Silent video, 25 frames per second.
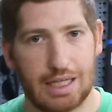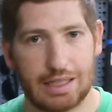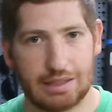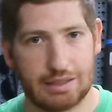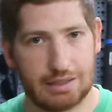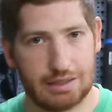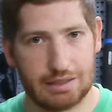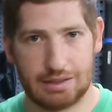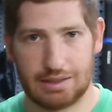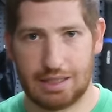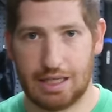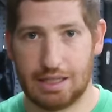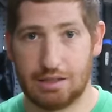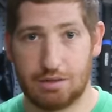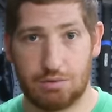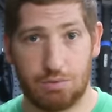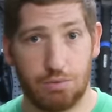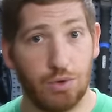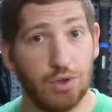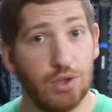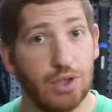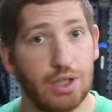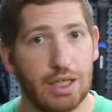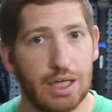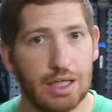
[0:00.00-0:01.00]
That's, that's
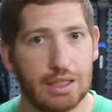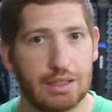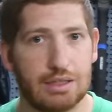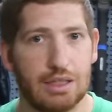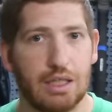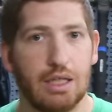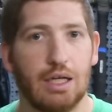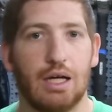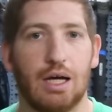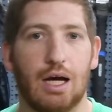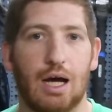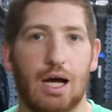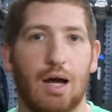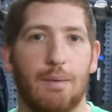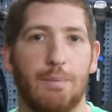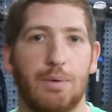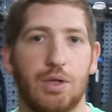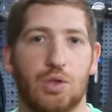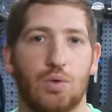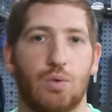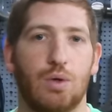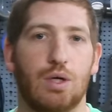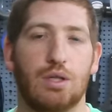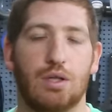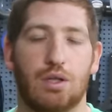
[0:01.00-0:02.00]
really it uh,
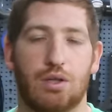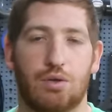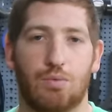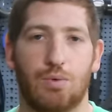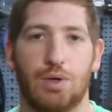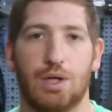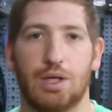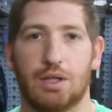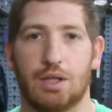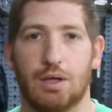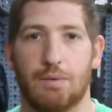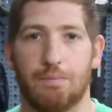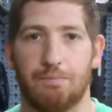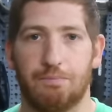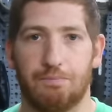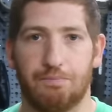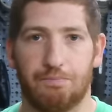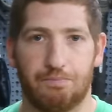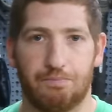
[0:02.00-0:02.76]
between the three of them.